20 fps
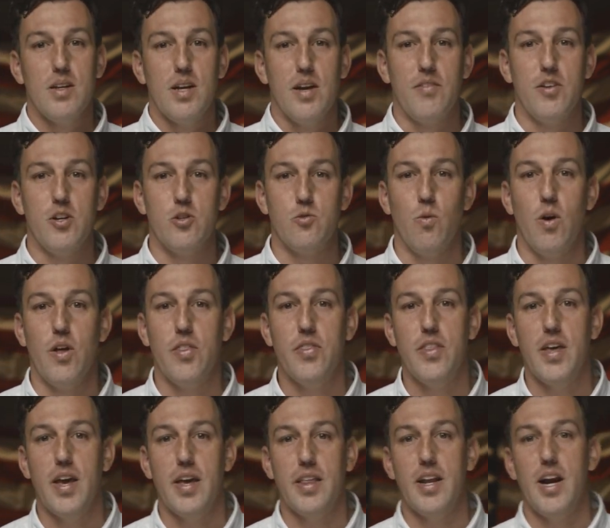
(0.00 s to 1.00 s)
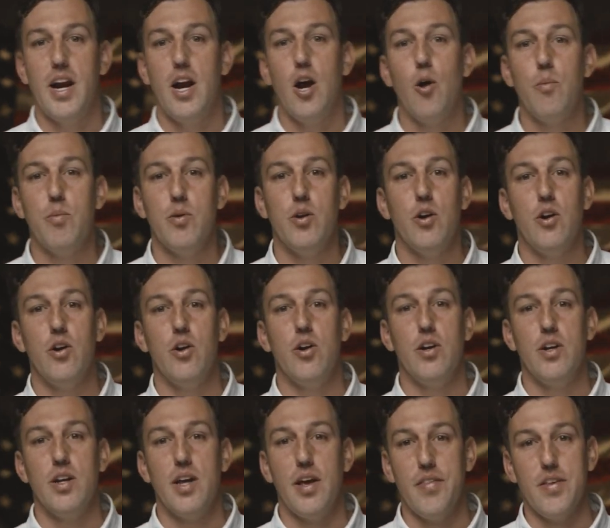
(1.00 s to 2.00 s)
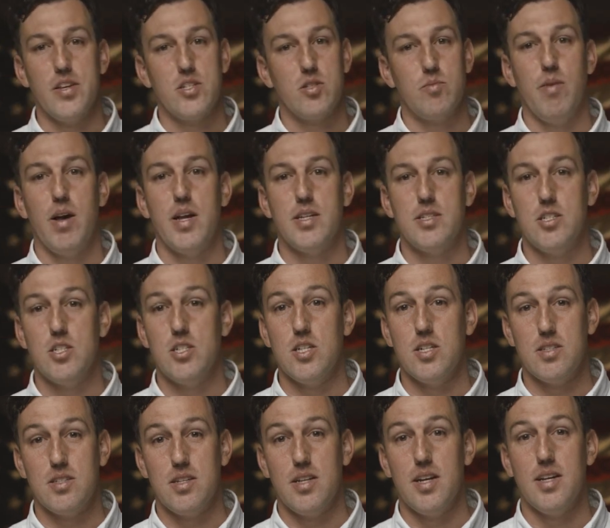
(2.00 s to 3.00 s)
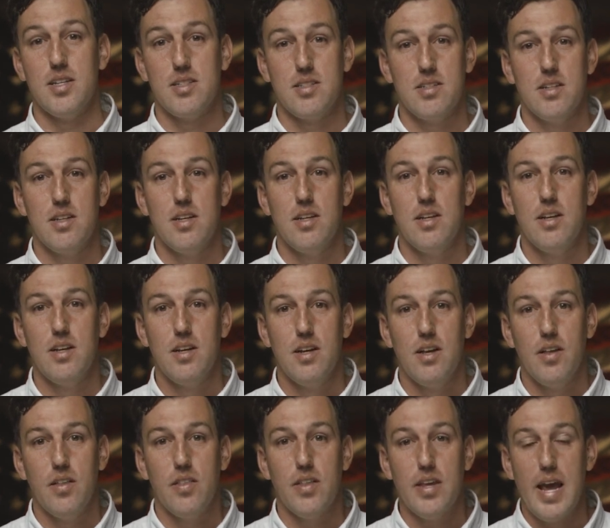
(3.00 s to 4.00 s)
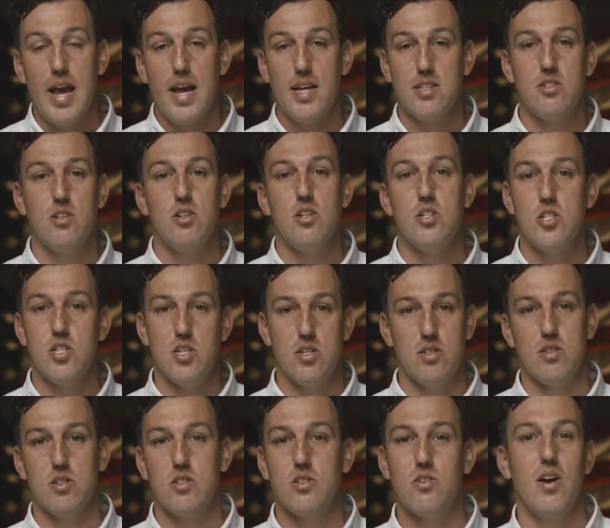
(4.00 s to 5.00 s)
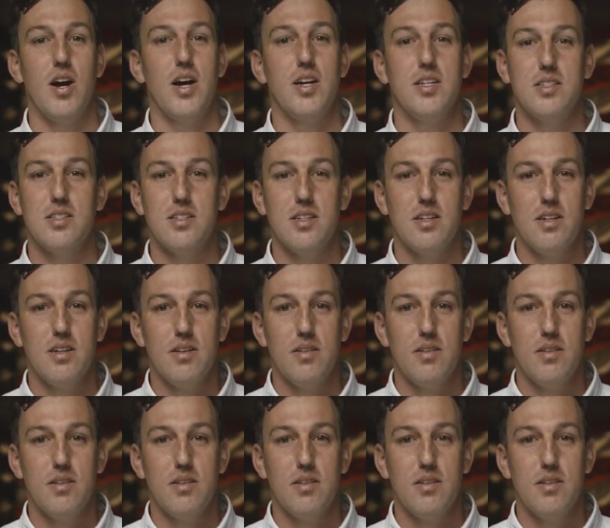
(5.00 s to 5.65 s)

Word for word: If there's one thing that I hope you heard in this message is this the answer is Jesus Christ.